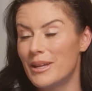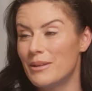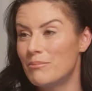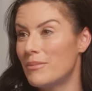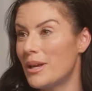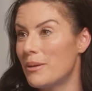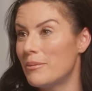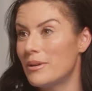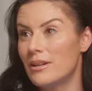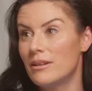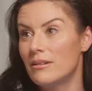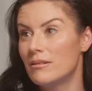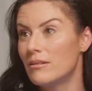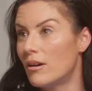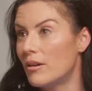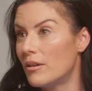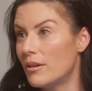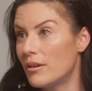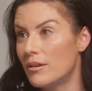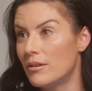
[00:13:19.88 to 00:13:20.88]
and maybe
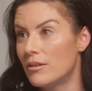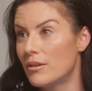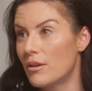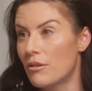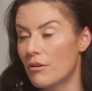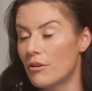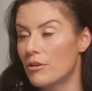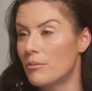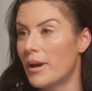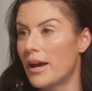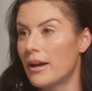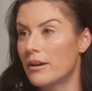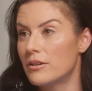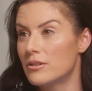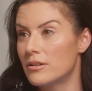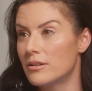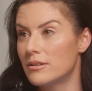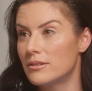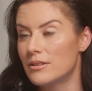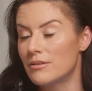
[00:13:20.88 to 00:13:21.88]
uh, in the third
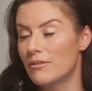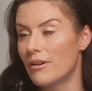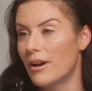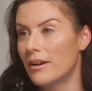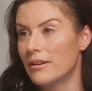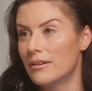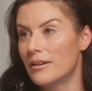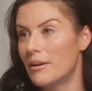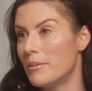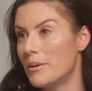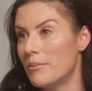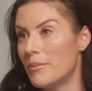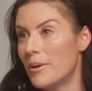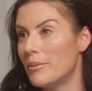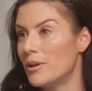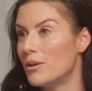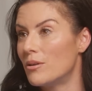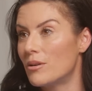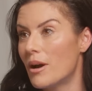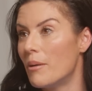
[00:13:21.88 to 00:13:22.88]
match against Iran, I mean,
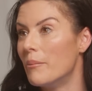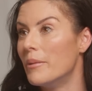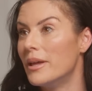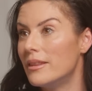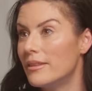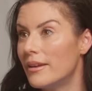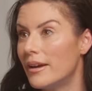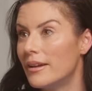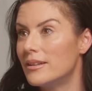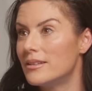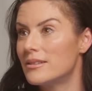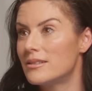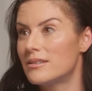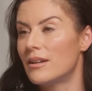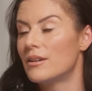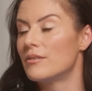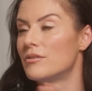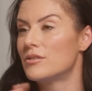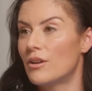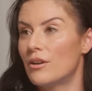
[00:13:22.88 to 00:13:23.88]
maybe he'll come in then
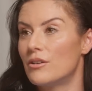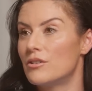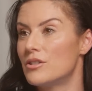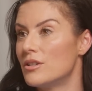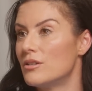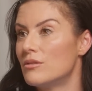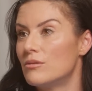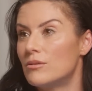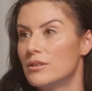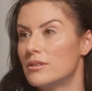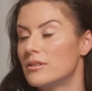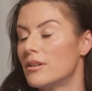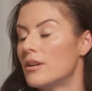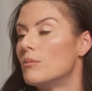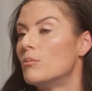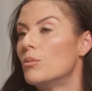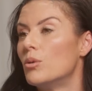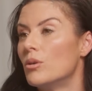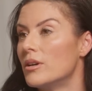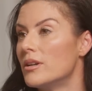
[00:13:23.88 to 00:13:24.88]
instead of Sargent or instead
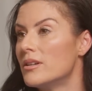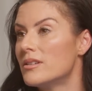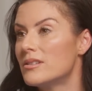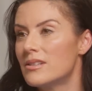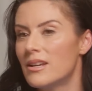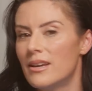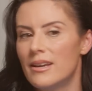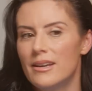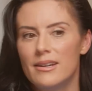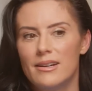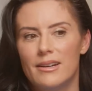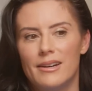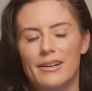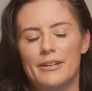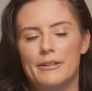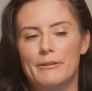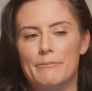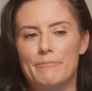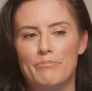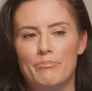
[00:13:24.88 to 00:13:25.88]
of Morris.
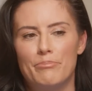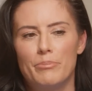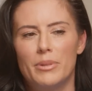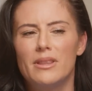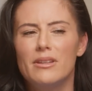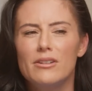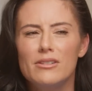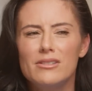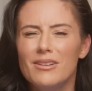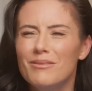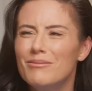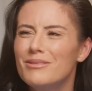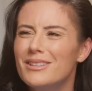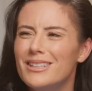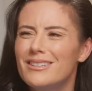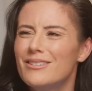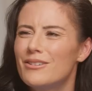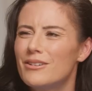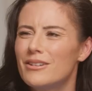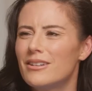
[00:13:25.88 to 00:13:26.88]
Um, but there's
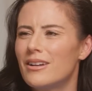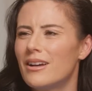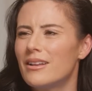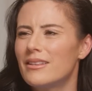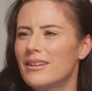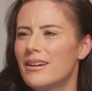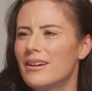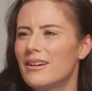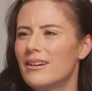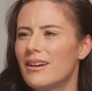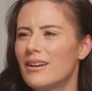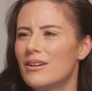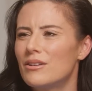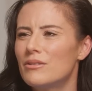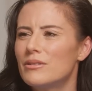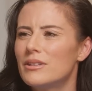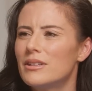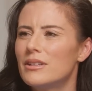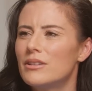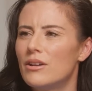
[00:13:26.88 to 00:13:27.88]
something going on there. I
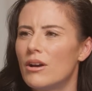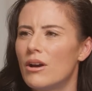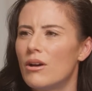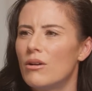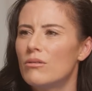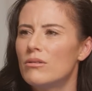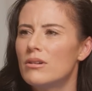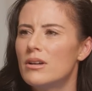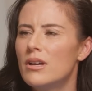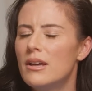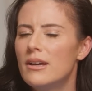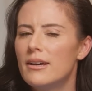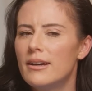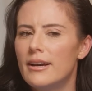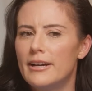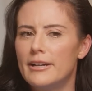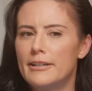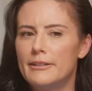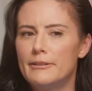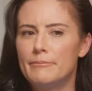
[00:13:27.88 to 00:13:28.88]
don't really know.
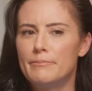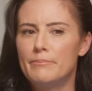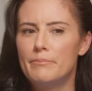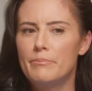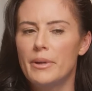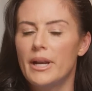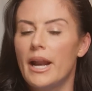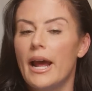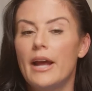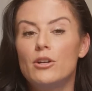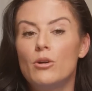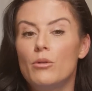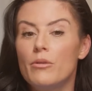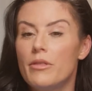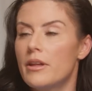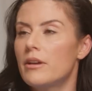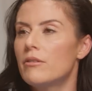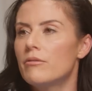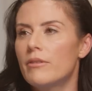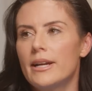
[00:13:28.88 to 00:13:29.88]
Um, but I don't
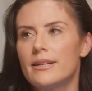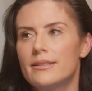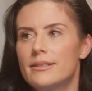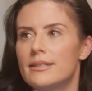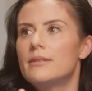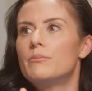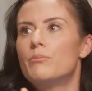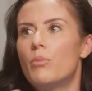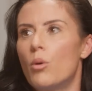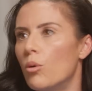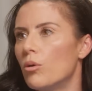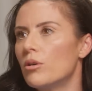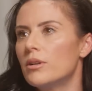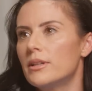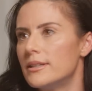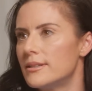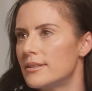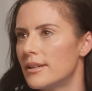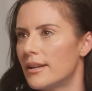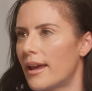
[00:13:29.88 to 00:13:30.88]
think Wright did
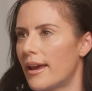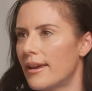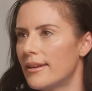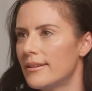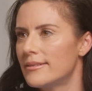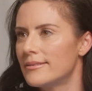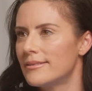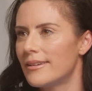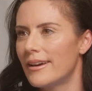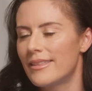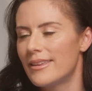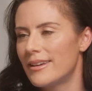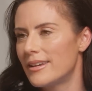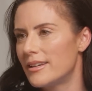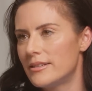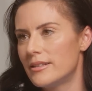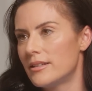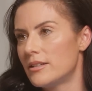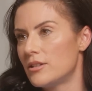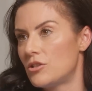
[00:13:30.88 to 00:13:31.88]
poorly today. I think
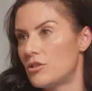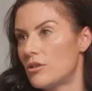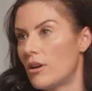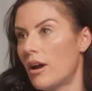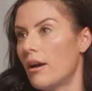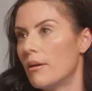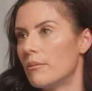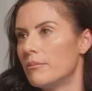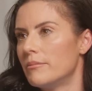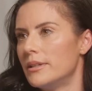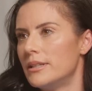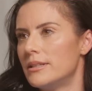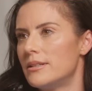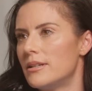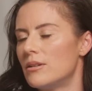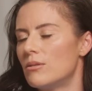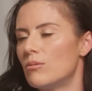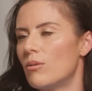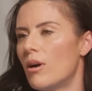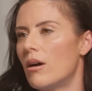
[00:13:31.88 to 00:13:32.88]
he did his job. He
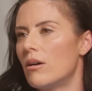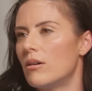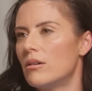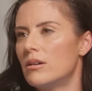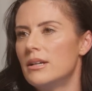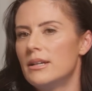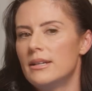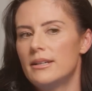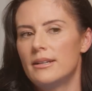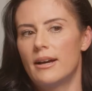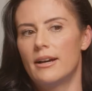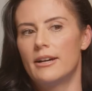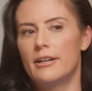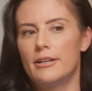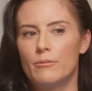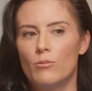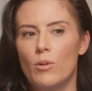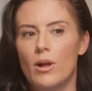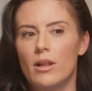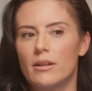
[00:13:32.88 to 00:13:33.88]
did it well,
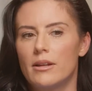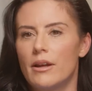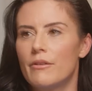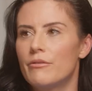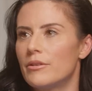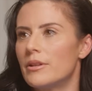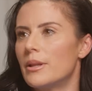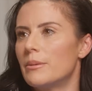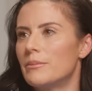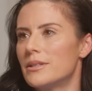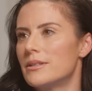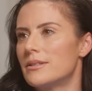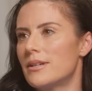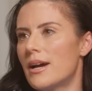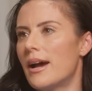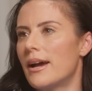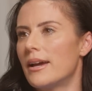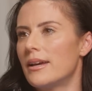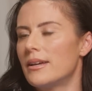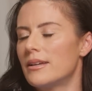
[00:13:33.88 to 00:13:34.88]
um, well enough for them to
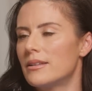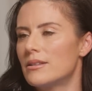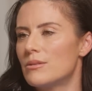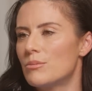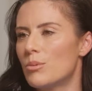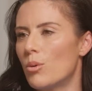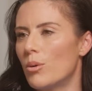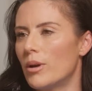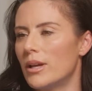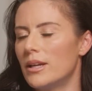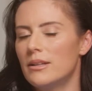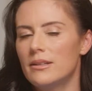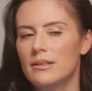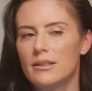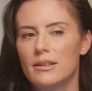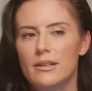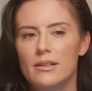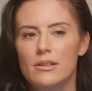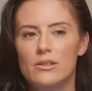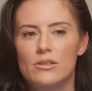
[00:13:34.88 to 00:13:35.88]
tie and get the point.
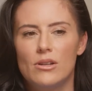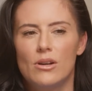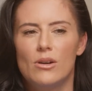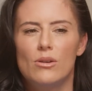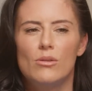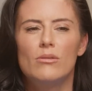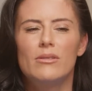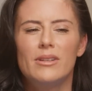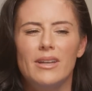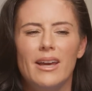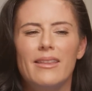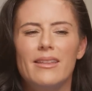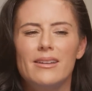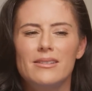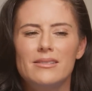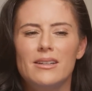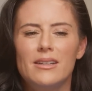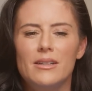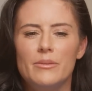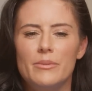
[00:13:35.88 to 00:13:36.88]
So yeah,
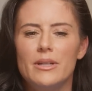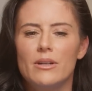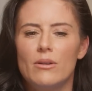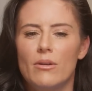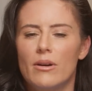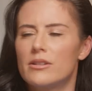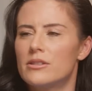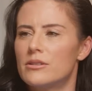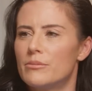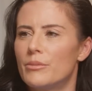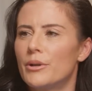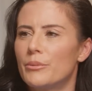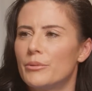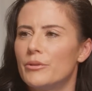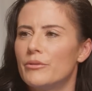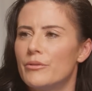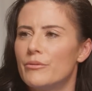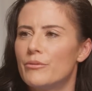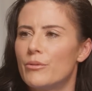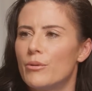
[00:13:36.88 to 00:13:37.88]
that's going to be a question mark
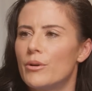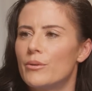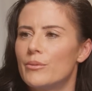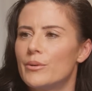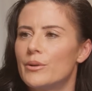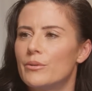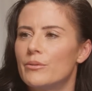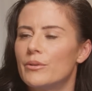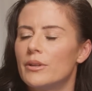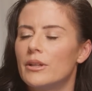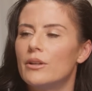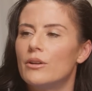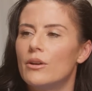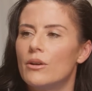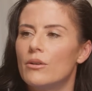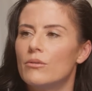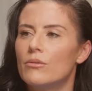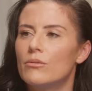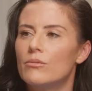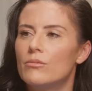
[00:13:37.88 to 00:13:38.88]
moving forward. We don't really
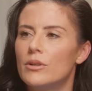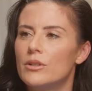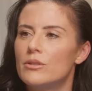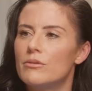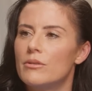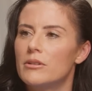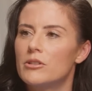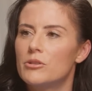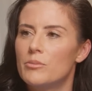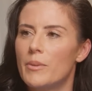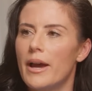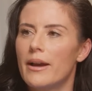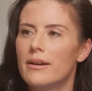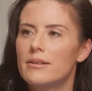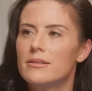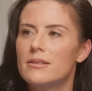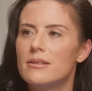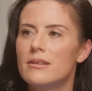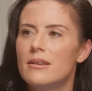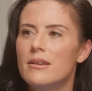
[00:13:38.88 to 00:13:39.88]
know what to
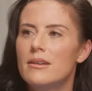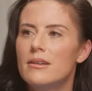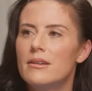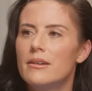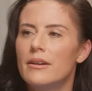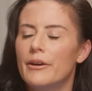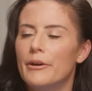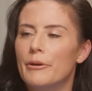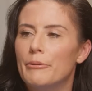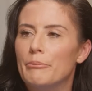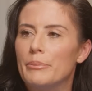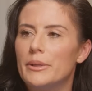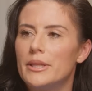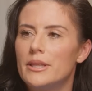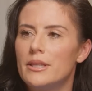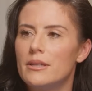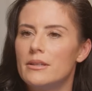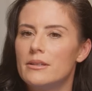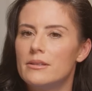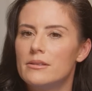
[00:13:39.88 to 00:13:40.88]
expect. Um,
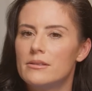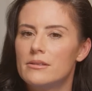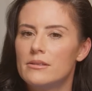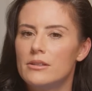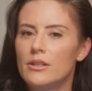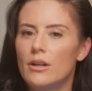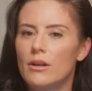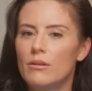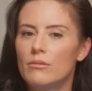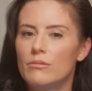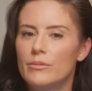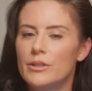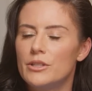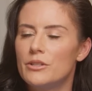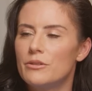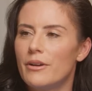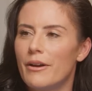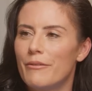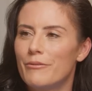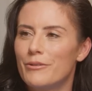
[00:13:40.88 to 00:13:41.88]
but these, you know, we
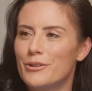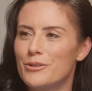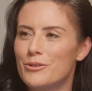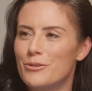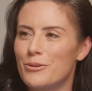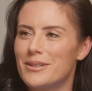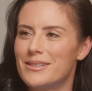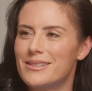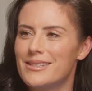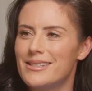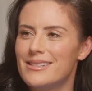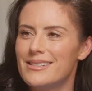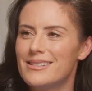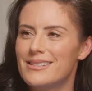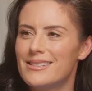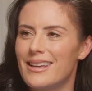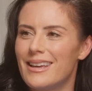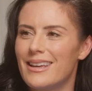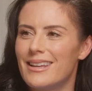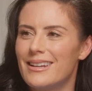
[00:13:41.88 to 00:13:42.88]
do have good
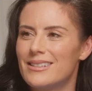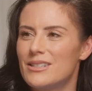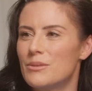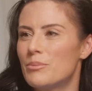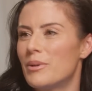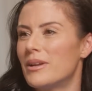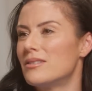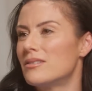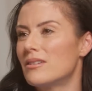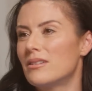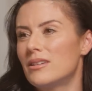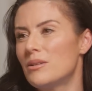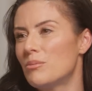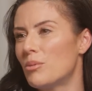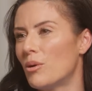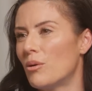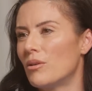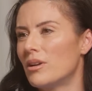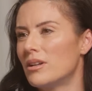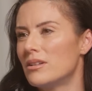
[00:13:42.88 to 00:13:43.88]
choices, and it depends on the
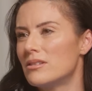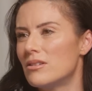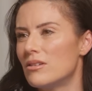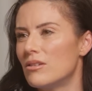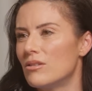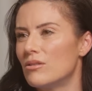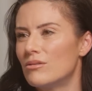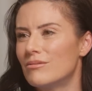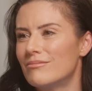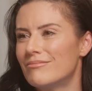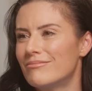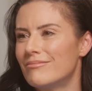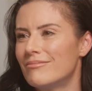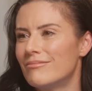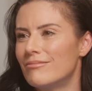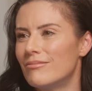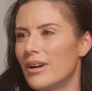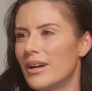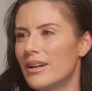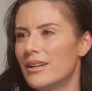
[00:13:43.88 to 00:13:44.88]
opponent too
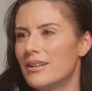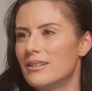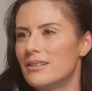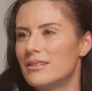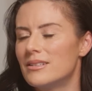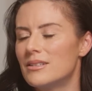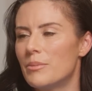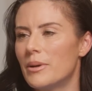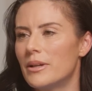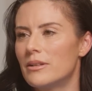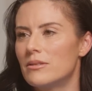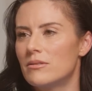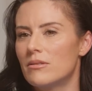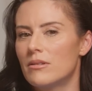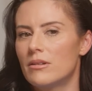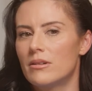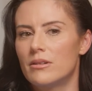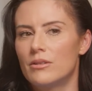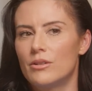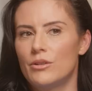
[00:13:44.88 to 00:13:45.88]
right? It depends
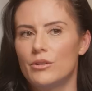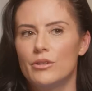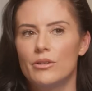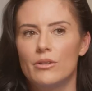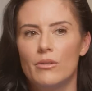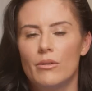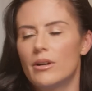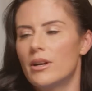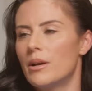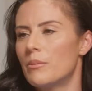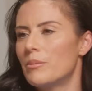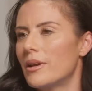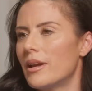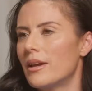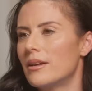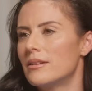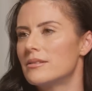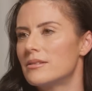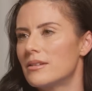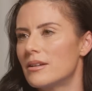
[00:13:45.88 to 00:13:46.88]
on who you're going up
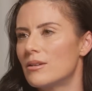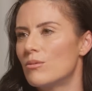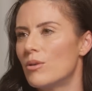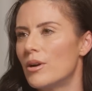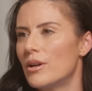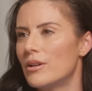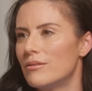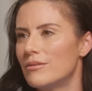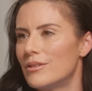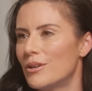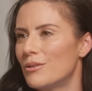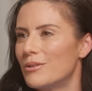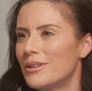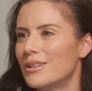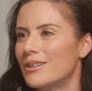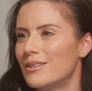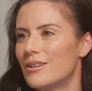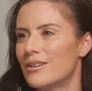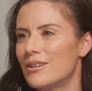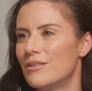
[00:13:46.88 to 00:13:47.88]
against, like what they're
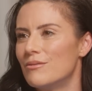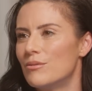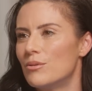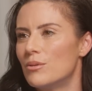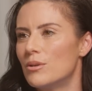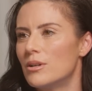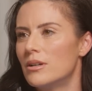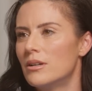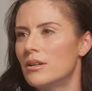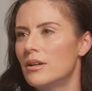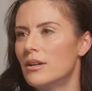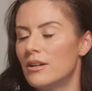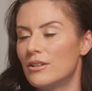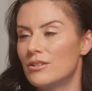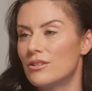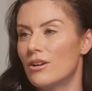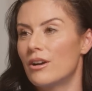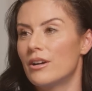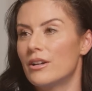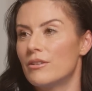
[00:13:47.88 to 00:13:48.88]
really looking for a
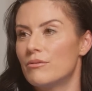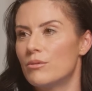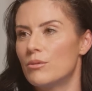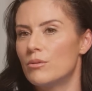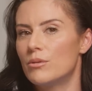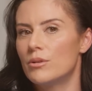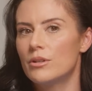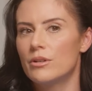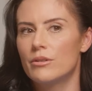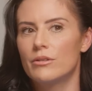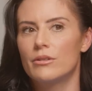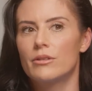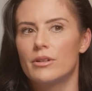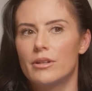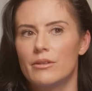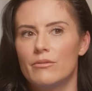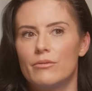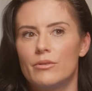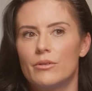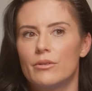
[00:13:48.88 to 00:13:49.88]
target forward, or they're
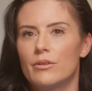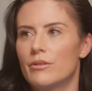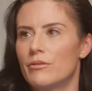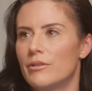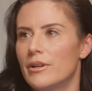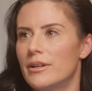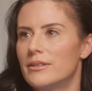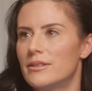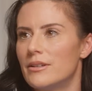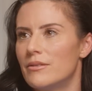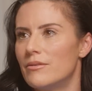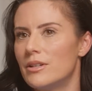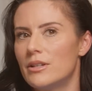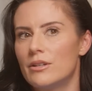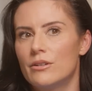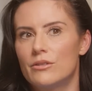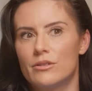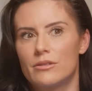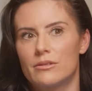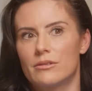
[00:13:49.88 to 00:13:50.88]
looking for the
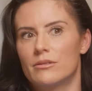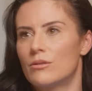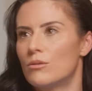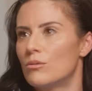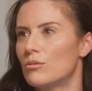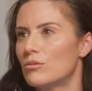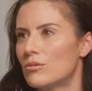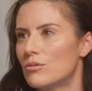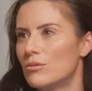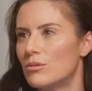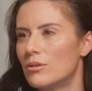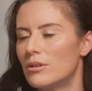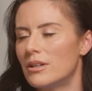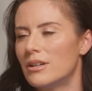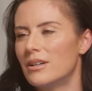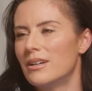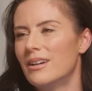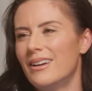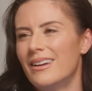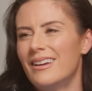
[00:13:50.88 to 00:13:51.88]
creativity, or just a goal
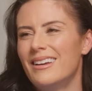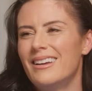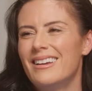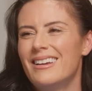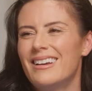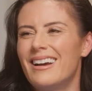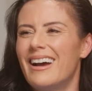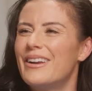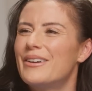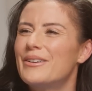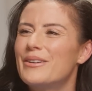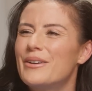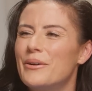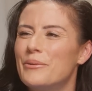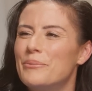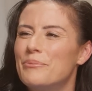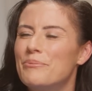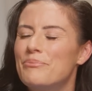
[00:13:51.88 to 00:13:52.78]
scorer. I don't know.